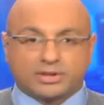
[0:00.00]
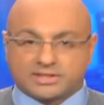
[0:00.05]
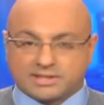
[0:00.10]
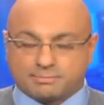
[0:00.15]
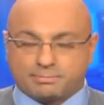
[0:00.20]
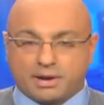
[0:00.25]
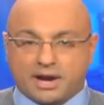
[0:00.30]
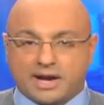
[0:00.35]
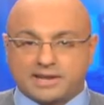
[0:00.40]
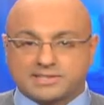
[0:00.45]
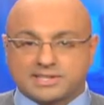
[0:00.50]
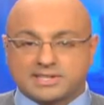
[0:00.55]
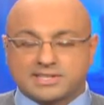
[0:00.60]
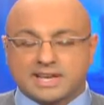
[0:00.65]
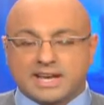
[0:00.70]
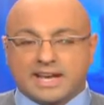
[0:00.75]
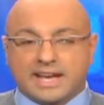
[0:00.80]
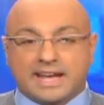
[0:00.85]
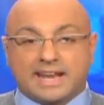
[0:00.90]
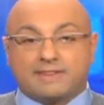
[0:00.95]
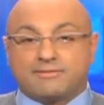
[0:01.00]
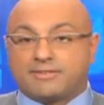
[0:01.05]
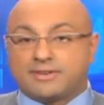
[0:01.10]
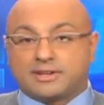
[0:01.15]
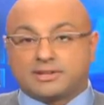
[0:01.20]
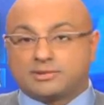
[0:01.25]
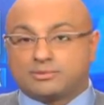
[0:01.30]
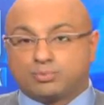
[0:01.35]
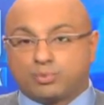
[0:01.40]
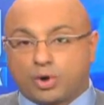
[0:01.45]
with deposits. And if
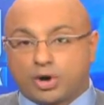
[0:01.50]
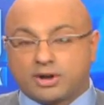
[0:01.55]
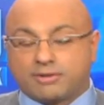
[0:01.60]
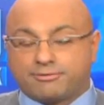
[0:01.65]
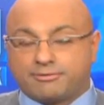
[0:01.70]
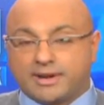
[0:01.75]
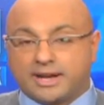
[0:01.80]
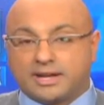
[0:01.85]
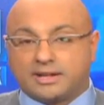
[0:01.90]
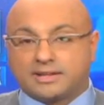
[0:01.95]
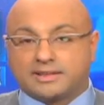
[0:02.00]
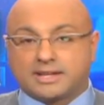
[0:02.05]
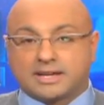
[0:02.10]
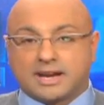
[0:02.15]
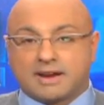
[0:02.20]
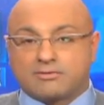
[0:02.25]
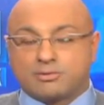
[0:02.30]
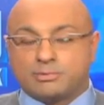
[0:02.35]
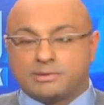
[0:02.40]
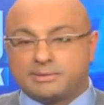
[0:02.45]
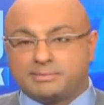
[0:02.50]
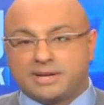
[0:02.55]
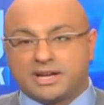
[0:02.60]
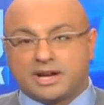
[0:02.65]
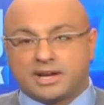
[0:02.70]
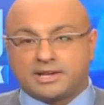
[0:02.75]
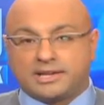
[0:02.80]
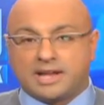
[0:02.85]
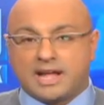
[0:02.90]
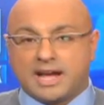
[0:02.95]
it were to fail, the government would
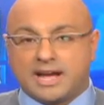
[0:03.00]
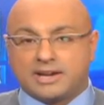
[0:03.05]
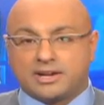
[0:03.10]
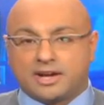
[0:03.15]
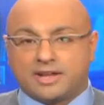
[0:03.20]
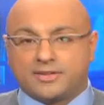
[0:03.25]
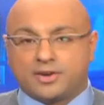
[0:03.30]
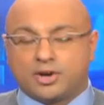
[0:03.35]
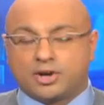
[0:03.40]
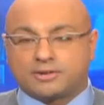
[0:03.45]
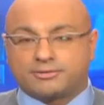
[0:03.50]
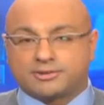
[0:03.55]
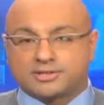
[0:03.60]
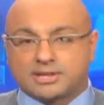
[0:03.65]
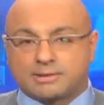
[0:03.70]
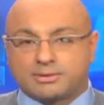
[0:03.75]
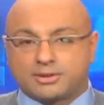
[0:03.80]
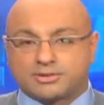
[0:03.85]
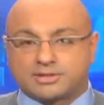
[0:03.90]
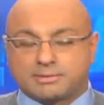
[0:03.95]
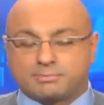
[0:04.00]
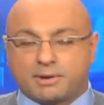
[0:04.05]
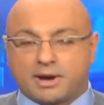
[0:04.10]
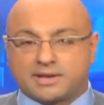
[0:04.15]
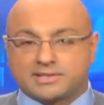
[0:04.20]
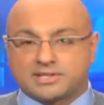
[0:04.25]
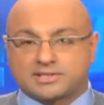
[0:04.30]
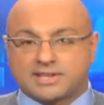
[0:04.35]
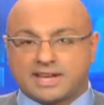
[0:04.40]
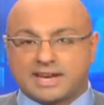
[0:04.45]
be online on the hook for some of those
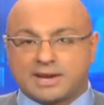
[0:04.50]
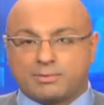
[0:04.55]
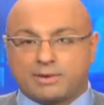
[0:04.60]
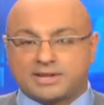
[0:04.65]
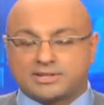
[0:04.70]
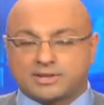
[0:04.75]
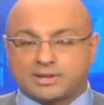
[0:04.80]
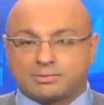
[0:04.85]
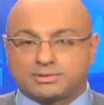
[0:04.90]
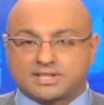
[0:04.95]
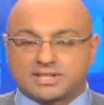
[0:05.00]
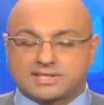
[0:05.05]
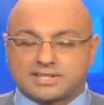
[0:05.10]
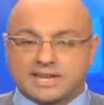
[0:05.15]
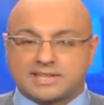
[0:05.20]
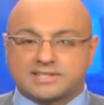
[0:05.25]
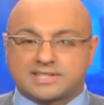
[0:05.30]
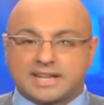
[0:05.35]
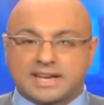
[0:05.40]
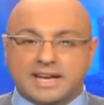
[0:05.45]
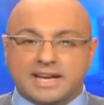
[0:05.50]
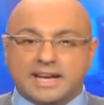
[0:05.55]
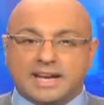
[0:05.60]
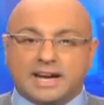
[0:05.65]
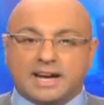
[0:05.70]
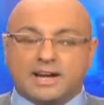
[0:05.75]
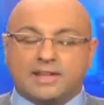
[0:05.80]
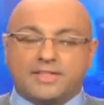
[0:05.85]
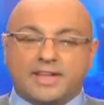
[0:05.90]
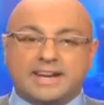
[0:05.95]
deposits anyway. So there was a sense that
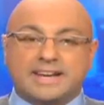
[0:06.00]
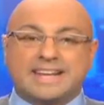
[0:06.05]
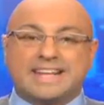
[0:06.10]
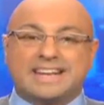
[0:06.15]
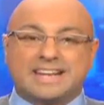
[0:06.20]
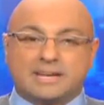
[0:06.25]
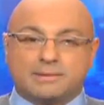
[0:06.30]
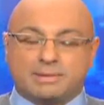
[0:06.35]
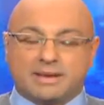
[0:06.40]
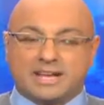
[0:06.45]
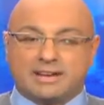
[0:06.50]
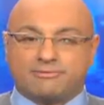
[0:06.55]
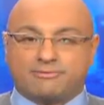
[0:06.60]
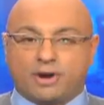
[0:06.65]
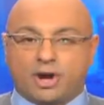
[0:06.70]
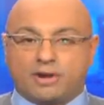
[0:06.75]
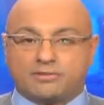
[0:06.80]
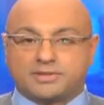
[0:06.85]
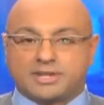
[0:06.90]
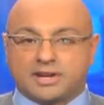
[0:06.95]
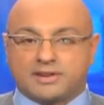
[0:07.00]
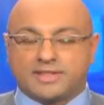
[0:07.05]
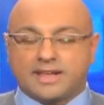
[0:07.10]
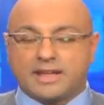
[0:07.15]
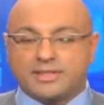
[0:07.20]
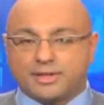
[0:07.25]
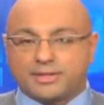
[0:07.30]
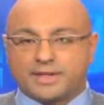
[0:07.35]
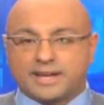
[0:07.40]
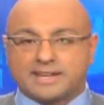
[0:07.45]
uh, they needed to be involved here.
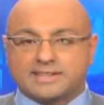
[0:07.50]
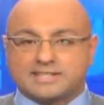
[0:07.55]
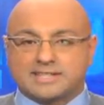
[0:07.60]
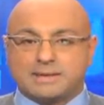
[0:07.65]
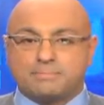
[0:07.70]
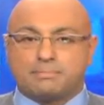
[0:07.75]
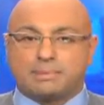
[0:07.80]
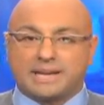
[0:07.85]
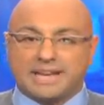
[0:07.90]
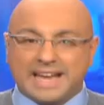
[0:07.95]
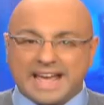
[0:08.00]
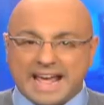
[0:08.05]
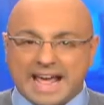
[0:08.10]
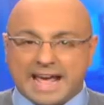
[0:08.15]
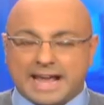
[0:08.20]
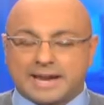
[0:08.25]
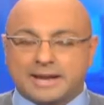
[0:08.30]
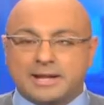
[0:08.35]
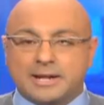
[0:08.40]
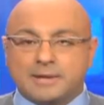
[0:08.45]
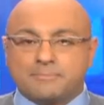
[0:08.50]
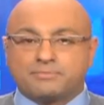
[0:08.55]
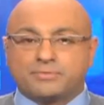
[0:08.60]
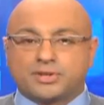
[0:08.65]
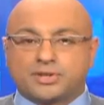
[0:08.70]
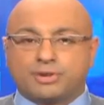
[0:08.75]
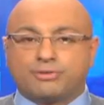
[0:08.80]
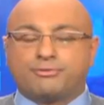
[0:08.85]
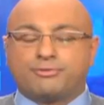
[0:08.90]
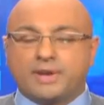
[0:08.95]
The other thing is the plan
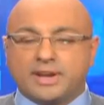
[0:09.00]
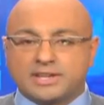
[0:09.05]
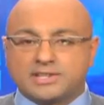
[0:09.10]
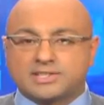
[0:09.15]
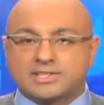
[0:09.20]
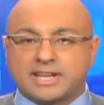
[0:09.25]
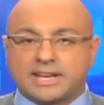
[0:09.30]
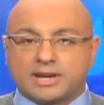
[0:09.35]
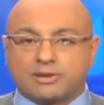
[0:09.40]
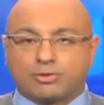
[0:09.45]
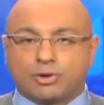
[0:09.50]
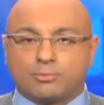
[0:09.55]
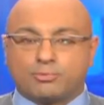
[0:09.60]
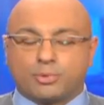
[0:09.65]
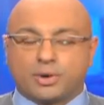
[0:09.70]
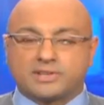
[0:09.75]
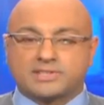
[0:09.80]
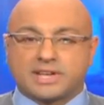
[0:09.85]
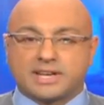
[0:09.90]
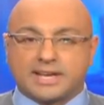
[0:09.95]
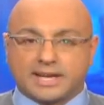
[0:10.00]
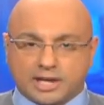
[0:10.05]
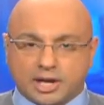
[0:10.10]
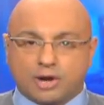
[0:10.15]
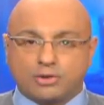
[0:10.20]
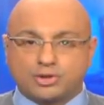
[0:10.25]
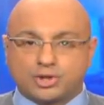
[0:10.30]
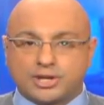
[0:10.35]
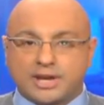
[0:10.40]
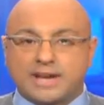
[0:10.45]
to fix Citigroup was a
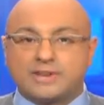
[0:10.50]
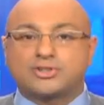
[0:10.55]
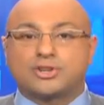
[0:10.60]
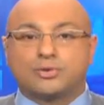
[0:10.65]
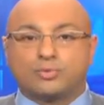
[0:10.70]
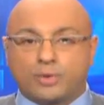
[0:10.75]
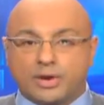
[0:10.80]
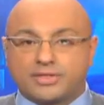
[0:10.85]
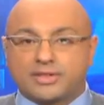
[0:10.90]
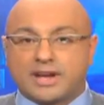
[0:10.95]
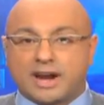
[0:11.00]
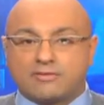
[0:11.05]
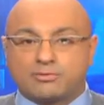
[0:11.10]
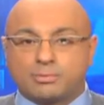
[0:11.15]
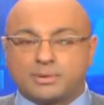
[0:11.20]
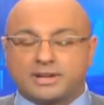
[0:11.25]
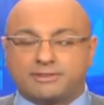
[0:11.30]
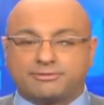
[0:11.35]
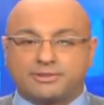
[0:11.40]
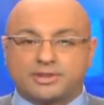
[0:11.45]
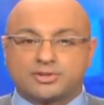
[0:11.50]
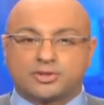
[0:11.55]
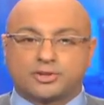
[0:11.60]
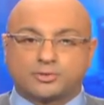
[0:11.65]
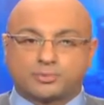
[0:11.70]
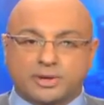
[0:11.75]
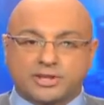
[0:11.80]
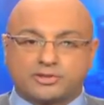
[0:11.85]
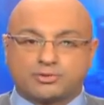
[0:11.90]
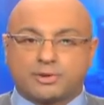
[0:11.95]
negotiation with government
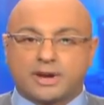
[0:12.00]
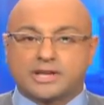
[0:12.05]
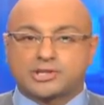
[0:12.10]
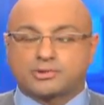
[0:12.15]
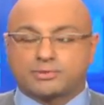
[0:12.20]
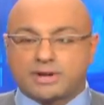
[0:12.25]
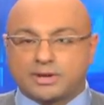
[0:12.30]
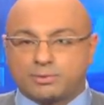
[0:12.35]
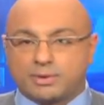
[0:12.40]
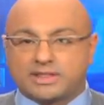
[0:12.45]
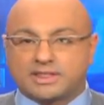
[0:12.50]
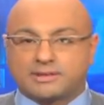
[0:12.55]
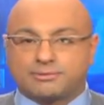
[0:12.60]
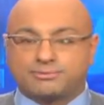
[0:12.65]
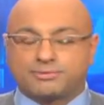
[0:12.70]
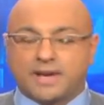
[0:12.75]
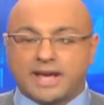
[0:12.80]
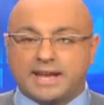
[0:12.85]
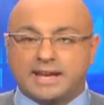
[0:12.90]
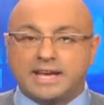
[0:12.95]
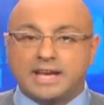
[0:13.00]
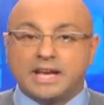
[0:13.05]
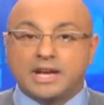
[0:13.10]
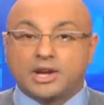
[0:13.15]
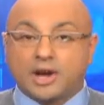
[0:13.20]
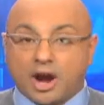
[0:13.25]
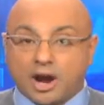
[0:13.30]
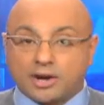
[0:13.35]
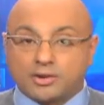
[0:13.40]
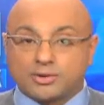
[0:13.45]
officials, with Treasury, with the the Fed.
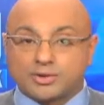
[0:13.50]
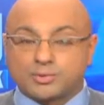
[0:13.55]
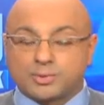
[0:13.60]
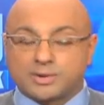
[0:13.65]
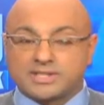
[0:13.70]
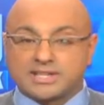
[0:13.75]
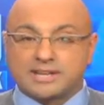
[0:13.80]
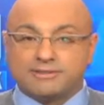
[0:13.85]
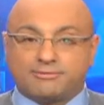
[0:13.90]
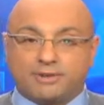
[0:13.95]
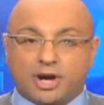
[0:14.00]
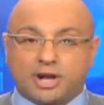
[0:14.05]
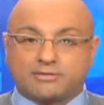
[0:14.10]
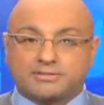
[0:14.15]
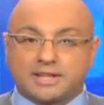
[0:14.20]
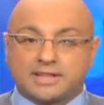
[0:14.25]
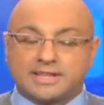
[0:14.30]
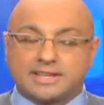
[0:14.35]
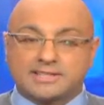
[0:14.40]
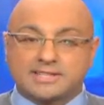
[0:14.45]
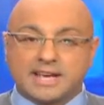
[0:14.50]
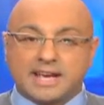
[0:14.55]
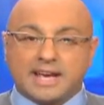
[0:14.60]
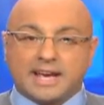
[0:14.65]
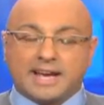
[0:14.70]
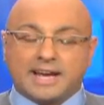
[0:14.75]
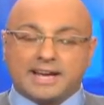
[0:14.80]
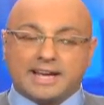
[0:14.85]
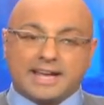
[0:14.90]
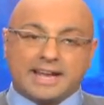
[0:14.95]
Congress was involved in this,
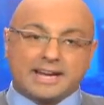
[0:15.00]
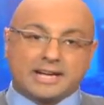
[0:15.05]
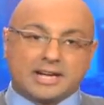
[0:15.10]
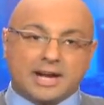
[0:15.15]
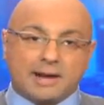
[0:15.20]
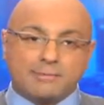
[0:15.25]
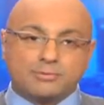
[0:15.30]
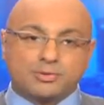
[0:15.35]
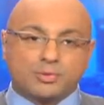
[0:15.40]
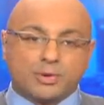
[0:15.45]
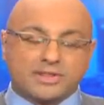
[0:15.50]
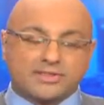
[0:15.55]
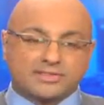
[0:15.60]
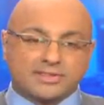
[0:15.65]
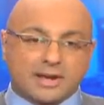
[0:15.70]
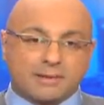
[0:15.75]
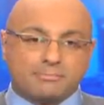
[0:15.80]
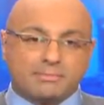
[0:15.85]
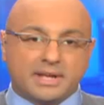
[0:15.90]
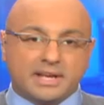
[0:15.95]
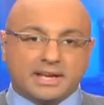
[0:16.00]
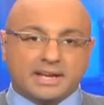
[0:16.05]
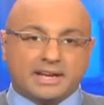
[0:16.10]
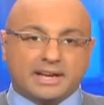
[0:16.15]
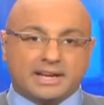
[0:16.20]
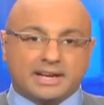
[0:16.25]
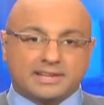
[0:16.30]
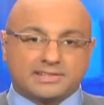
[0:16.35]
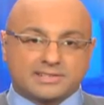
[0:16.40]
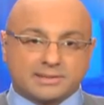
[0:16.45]
uh, and it comes with some
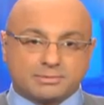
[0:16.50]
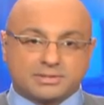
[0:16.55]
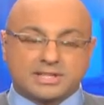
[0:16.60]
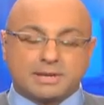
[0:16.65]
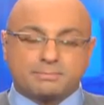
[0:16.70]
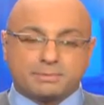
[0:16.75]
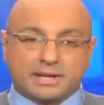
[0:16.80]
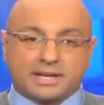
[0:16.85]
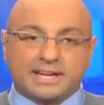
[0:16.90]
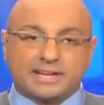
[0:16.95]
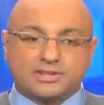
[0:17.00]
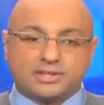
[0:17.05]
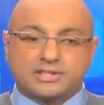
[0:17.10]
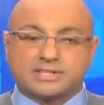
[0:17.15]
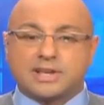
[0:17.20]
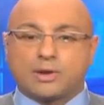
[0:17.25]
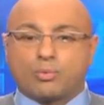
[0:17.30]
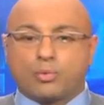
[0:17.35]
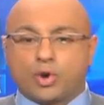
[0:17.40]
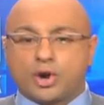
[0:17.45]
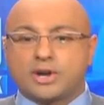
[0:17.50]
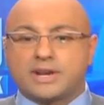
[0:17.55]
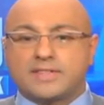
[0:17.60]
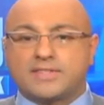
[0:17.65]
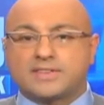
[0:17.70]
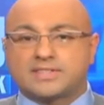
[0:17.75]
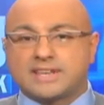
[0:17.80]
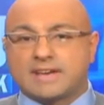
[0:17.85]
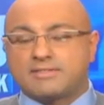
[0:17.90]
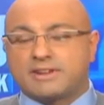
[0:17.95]
uh, some stipulations that weren't
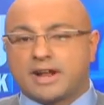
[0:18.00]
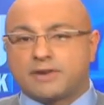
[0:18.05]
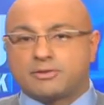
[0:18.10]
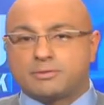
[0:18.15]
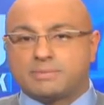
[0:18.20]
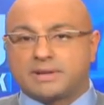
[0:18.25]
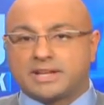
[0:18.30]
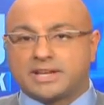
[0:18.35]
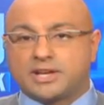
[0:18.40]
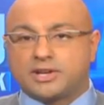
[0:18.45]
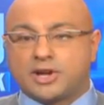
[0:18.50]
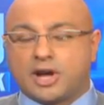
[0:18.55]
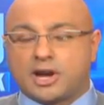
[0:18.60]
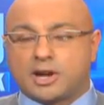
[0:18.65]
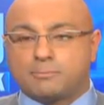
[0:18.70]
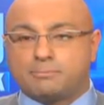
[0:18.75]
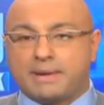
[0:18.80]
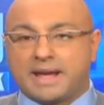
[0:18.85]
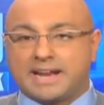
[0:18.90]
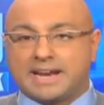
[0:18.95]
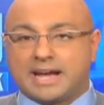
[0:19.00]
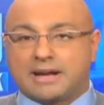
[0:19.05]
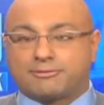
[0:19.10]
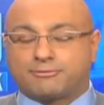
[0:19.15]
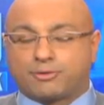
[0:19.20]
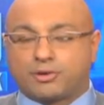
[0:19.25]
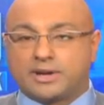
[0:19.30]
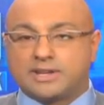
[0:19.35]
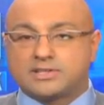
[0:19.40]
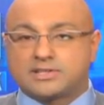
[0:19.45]
in the 700 billion dollar
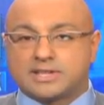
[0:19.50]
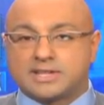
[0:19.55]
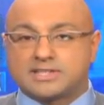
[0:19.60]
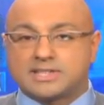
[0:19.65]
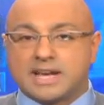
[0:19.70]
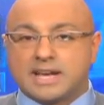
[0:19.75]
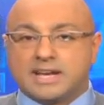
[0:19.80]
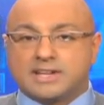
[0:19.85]
bailout. For instance,